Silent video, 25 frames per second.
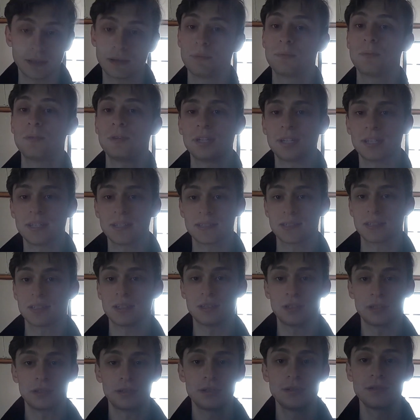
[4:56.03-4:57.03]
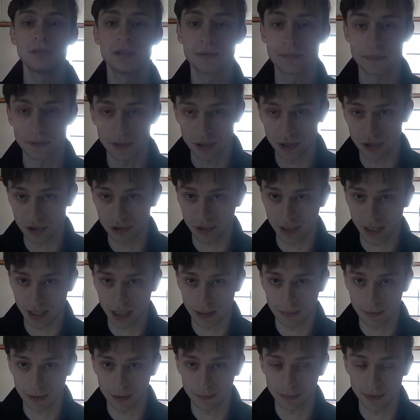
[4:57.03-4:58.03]
the point is to deduce as much as you can
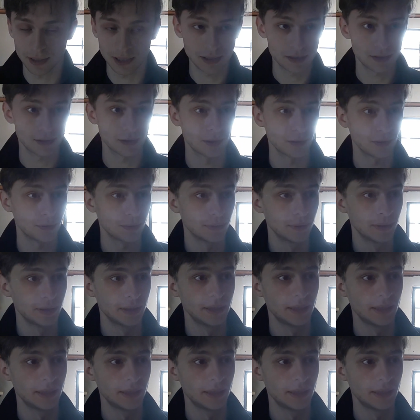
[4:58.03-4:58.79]
about me, so